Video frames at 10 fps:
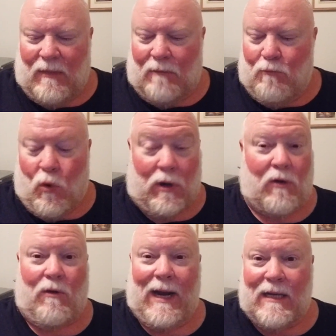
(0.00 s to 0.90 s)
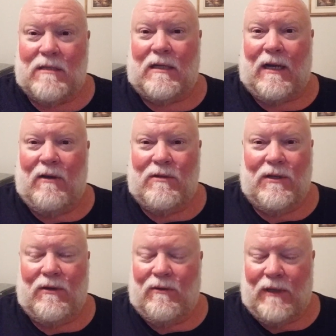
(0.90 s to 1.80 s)
more creeks to go
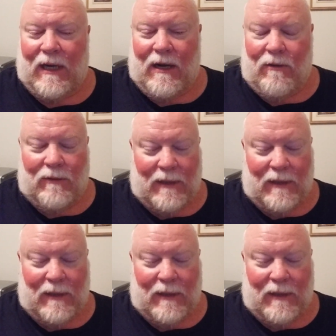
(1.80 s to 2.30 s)
to.